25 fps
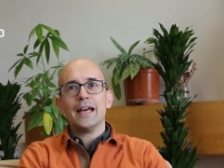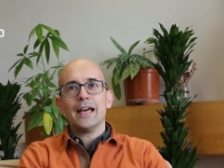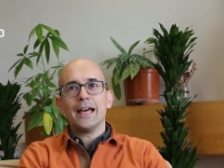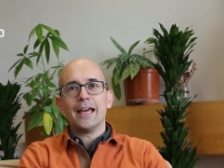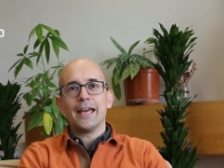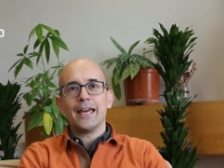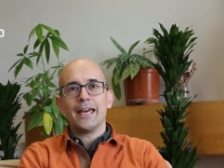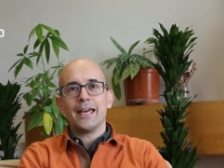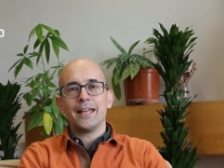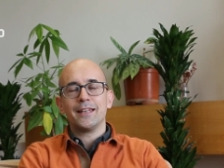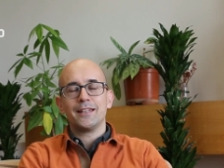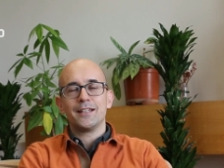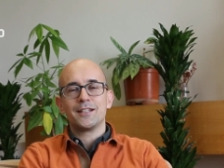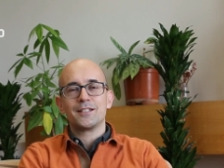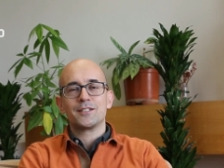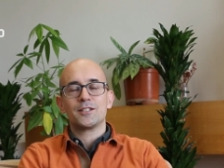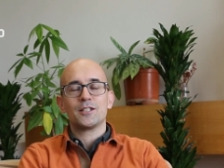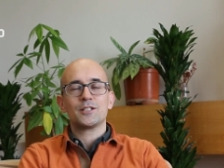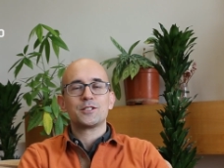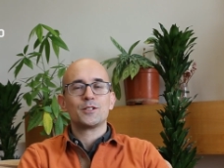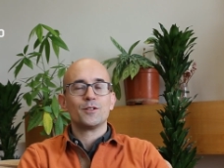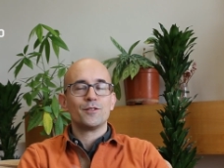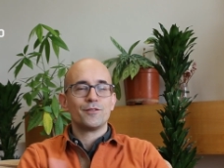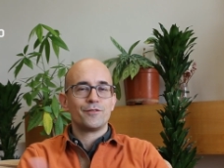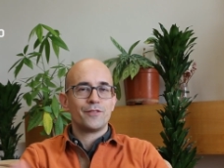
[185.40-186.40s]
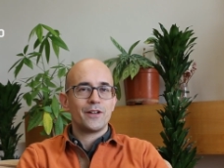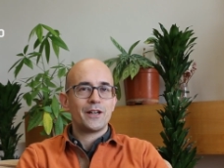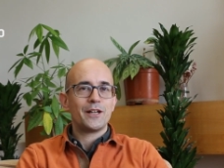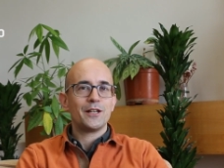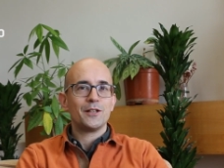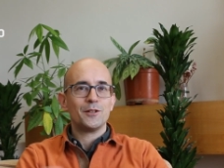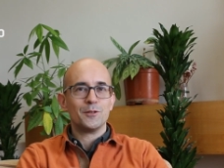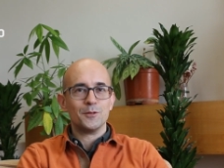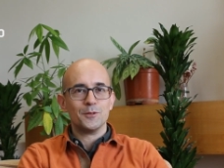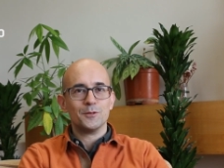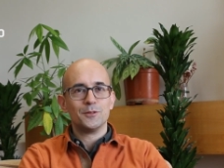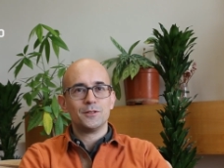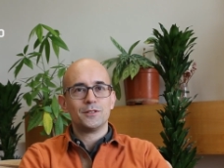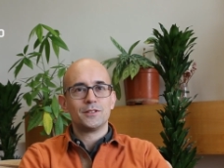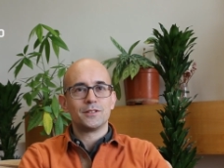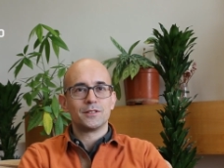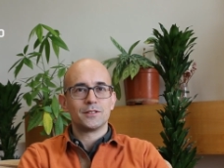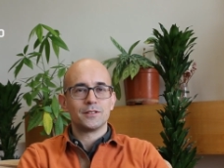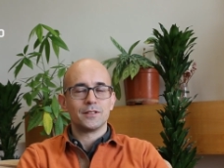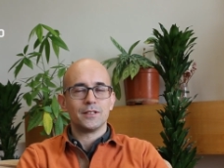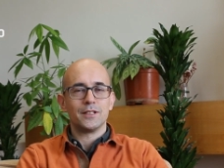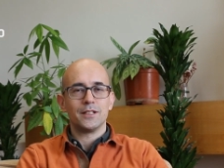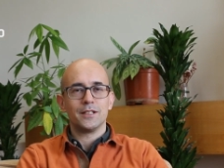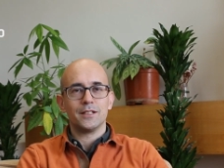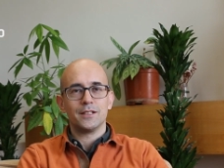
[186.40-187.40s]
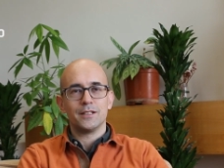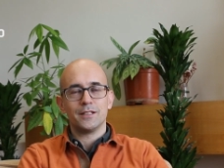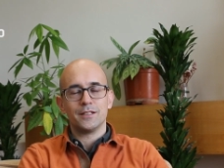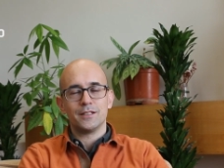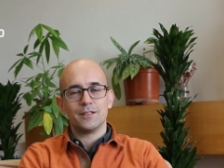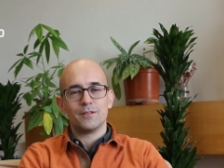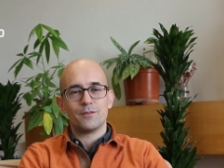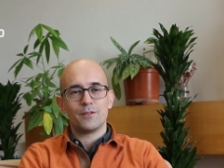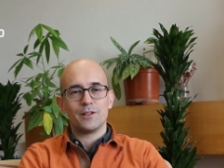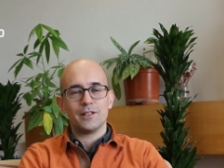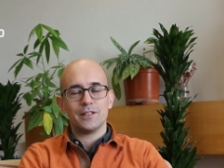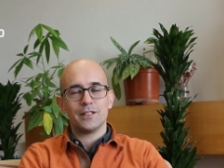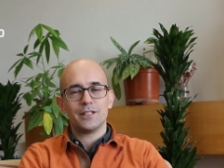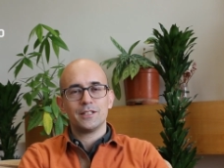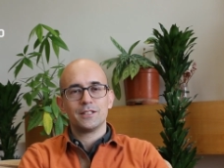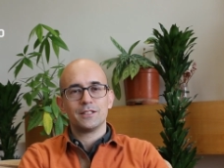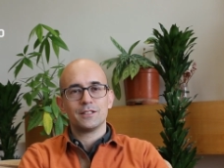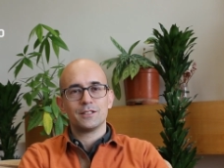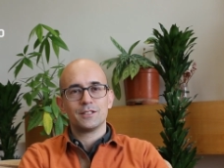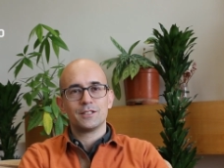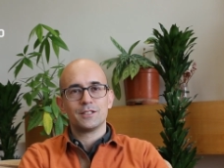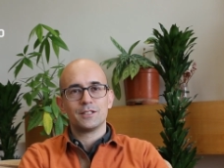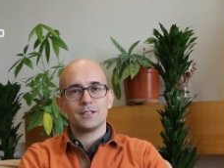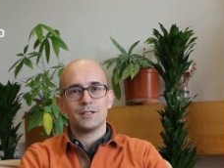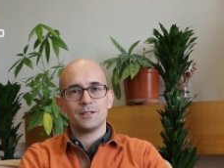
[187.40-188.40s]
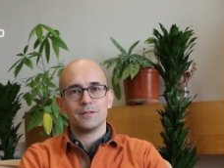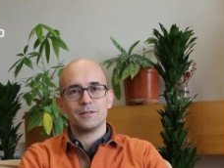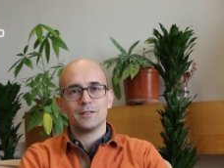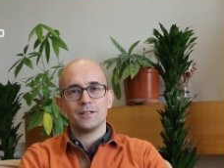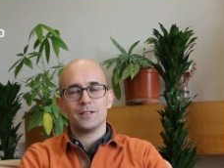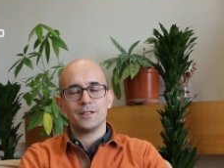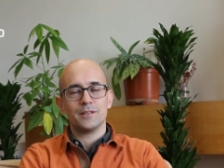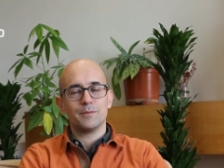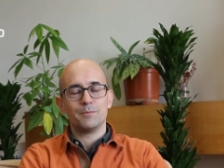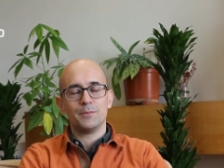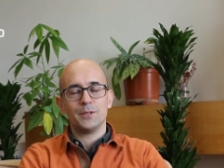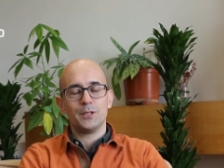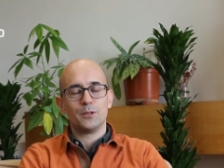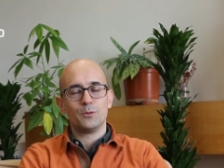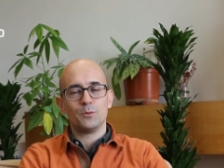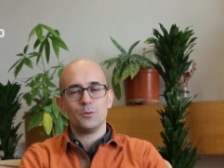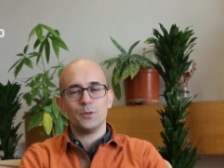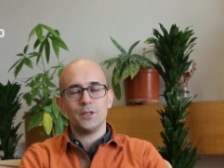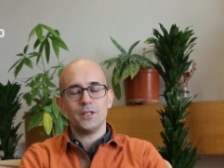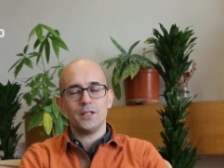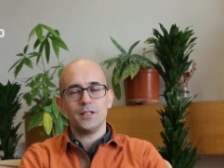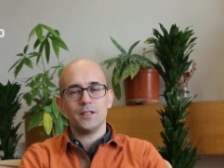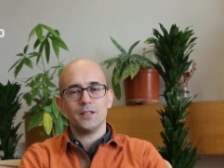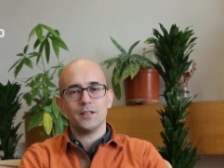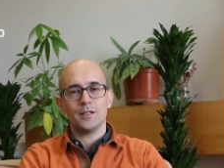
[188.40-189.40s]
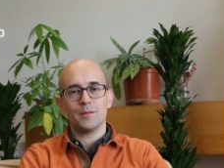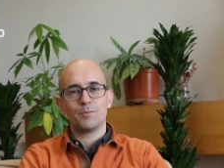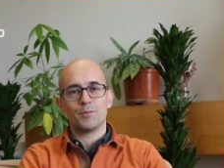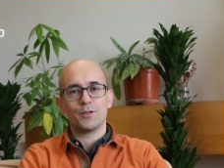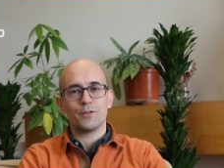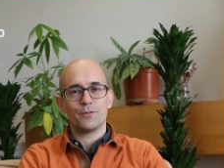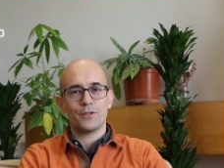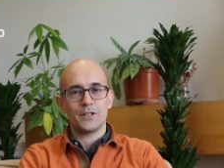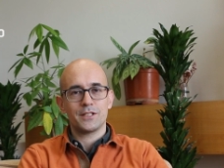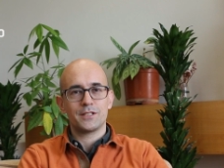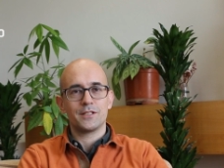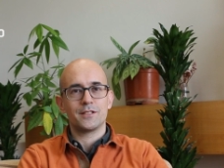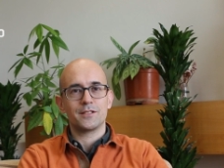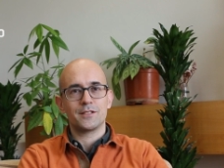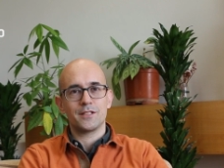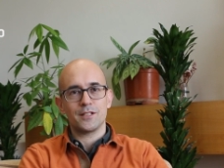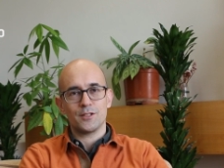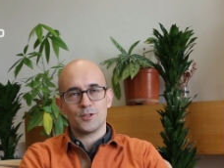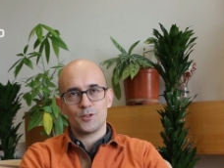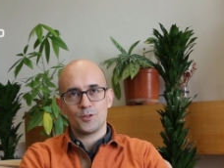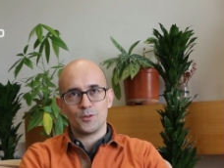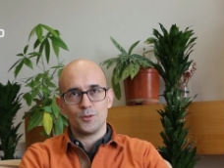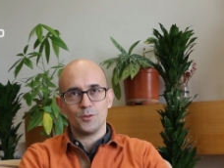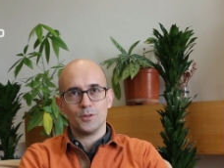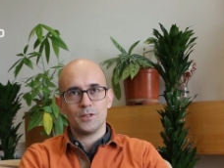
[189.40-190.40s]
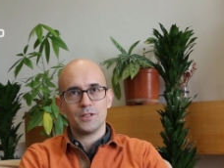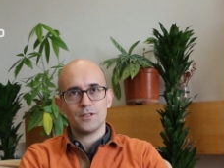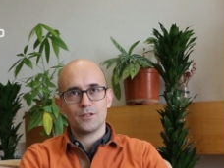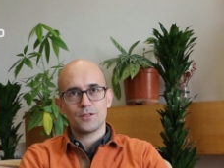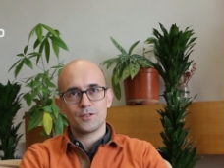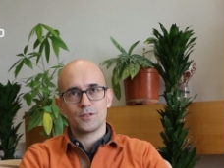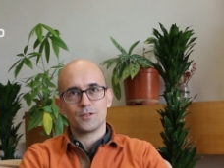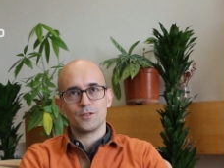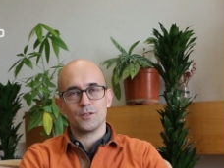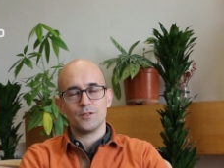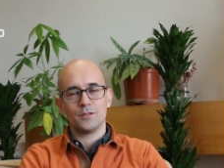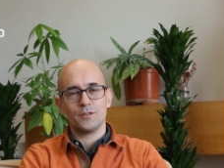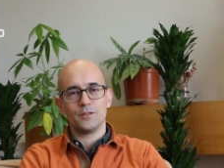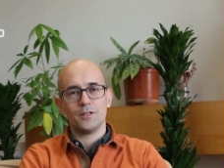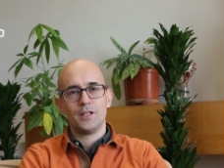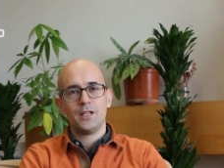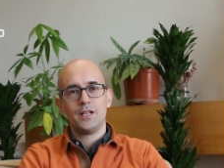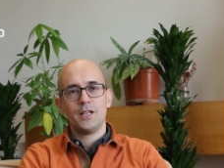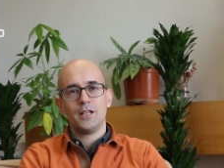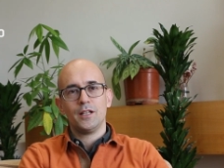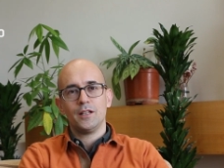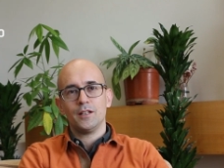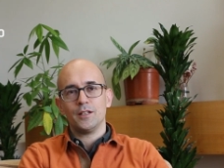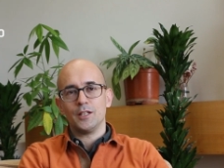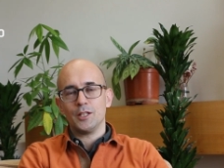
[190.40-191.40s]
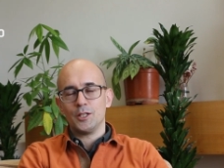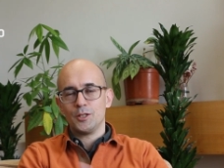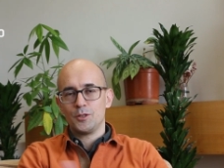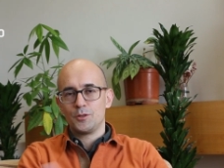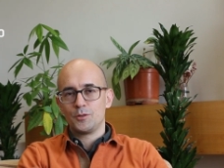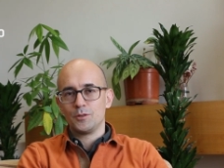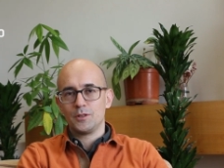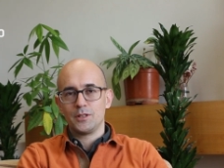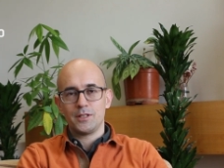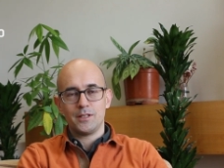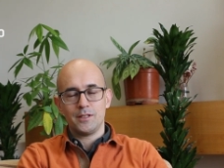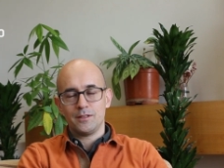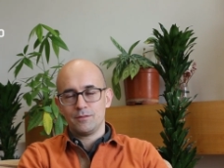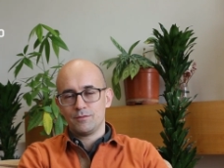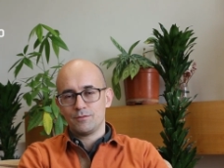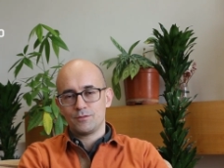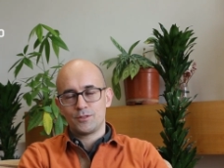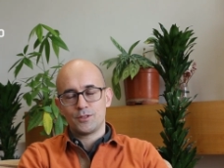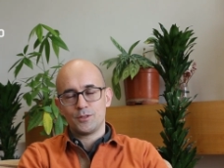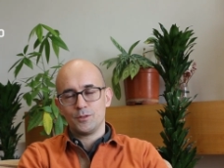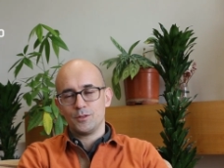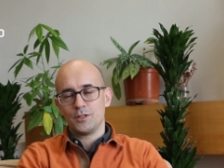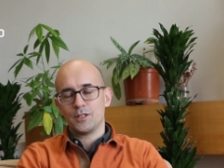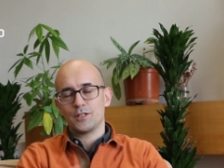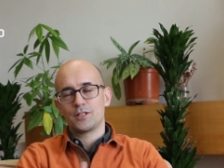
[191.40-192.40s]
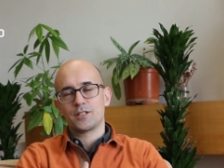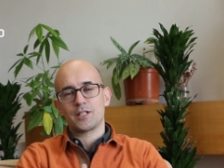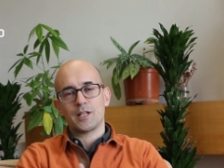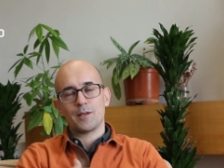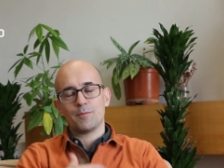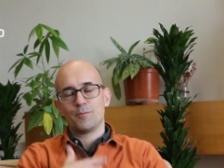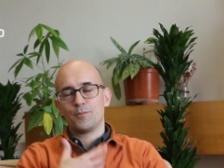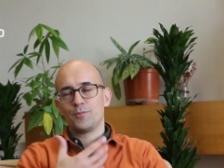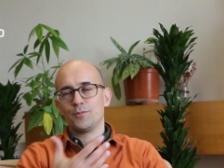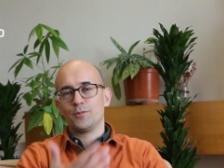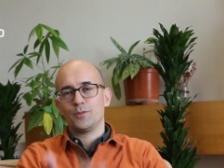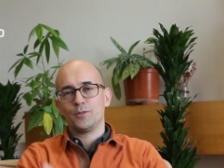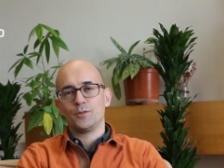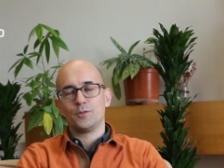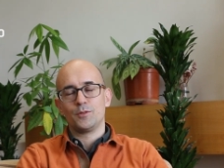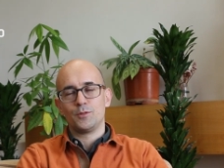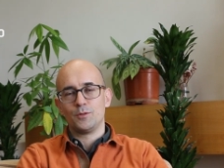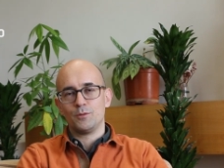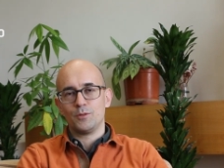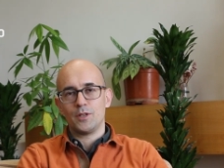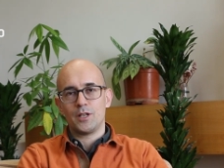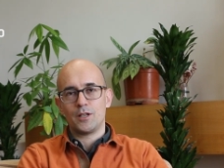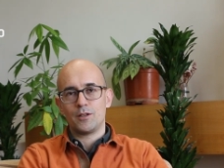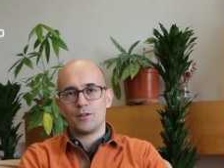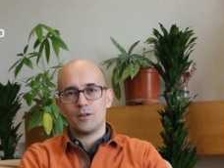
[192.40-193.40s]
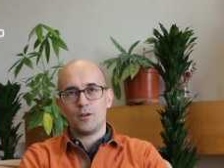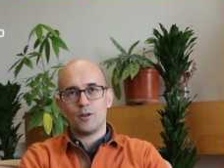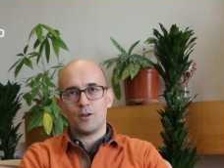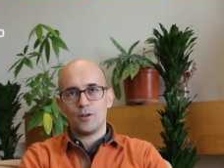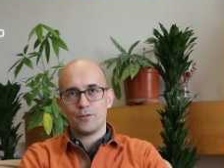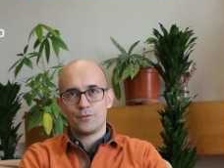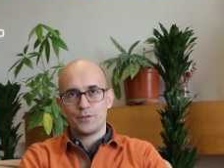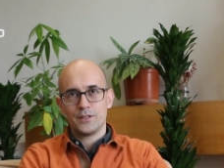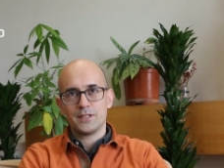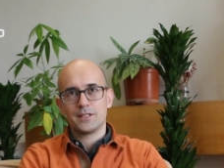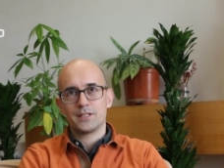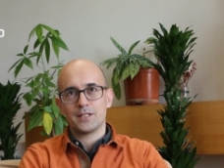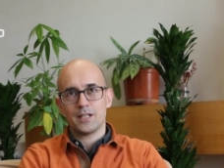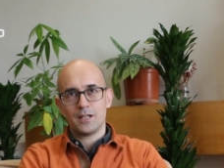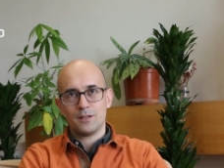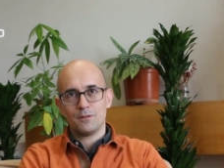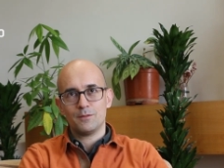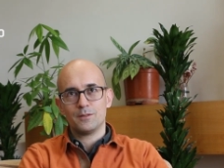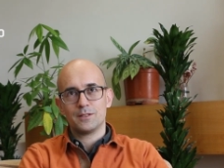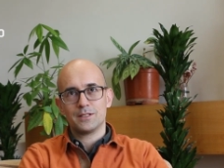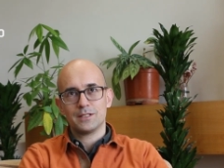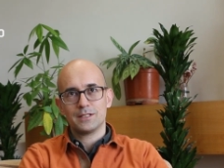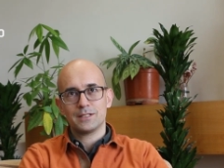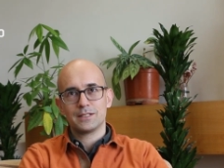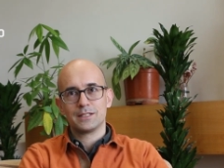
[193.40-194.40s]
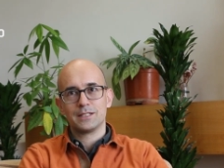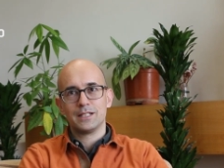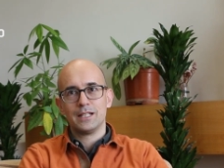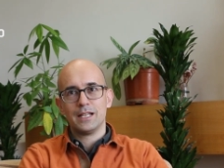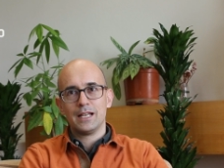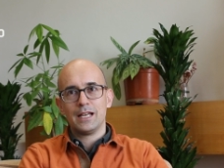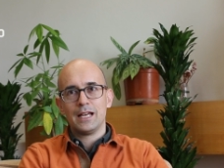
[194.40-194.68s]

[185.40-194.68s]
And there's also a very good relationship between professors and students. So they usually, students come to our office hours